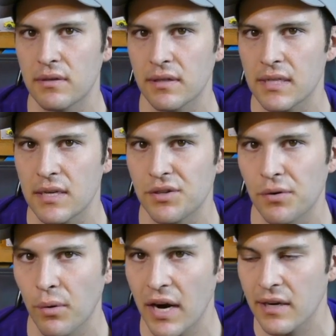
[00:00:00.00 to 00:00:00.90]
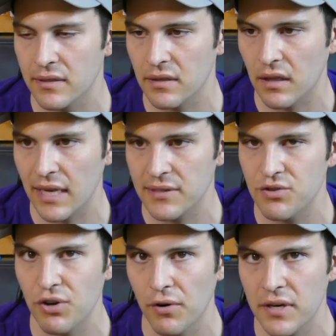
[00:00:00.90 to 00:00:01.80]
it's easier to write and it's less
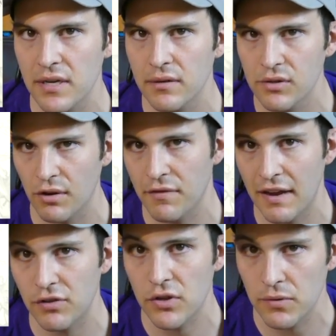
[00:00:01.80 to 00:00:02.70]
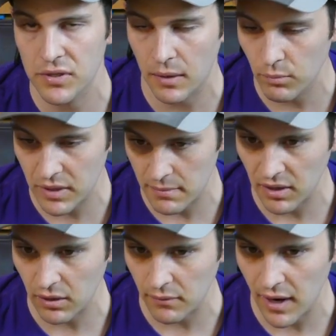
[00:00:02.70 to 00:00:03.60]
dirty. So if you have to do something in the
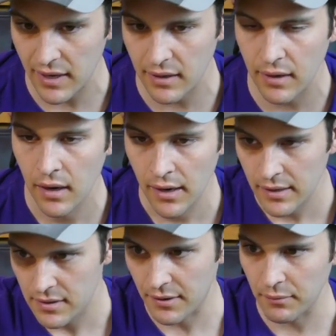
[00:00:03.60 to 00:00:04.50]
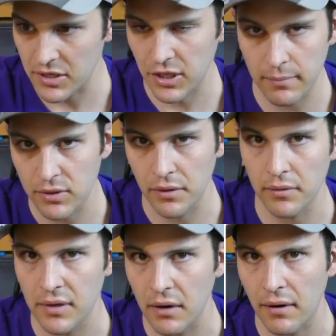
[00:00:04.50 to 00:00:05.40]
middle of writing, you can reach out and do
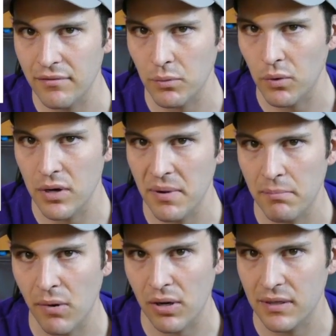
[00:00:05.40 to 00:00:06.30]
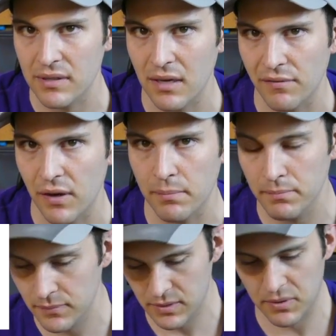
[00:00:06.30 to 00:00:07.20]
it and you don't have to worry about marking stuff up.
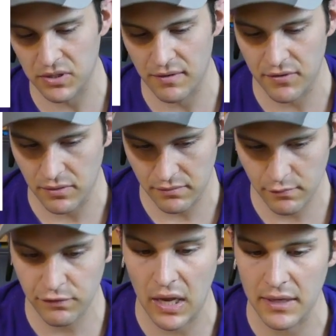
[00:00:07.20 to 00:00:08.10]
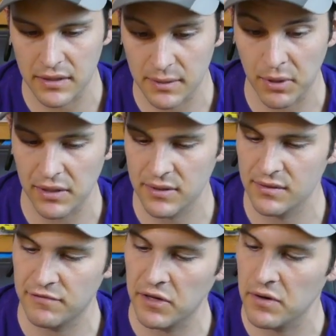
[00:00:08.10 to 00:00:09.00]
Especially if you're flying someone
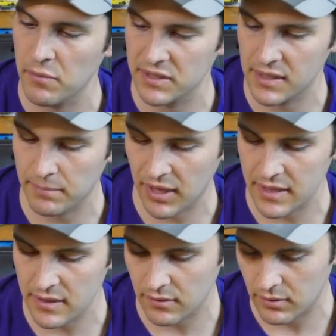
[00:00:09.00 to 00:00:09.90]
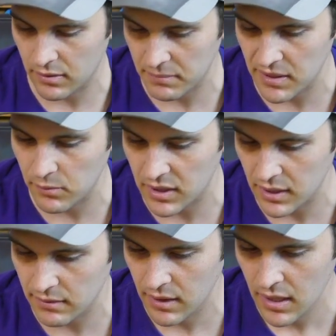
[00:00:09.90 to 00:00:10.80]
else's very ritzy plane, you don't want to be the one
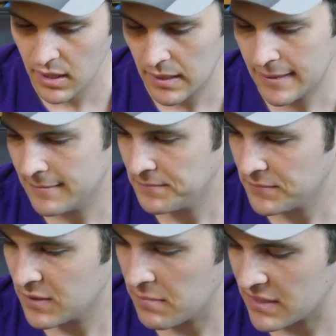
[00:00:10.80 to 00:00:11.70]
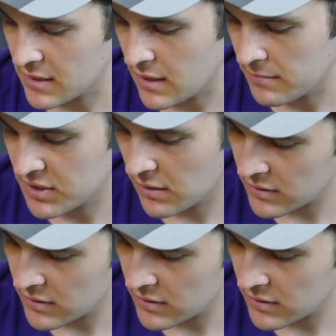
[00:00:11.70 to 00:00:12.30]
to mess it up. So